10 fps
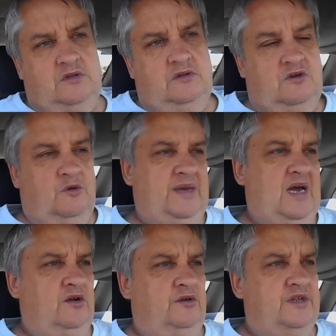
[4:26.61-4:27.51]
It could be
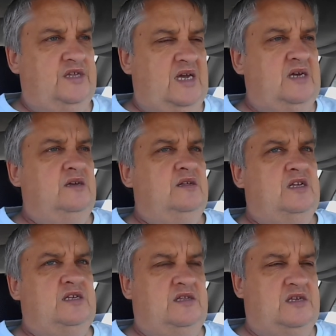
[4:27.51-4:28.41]
out on the deck.
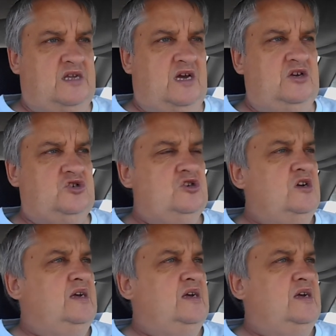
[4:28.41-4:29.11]
That's the stage,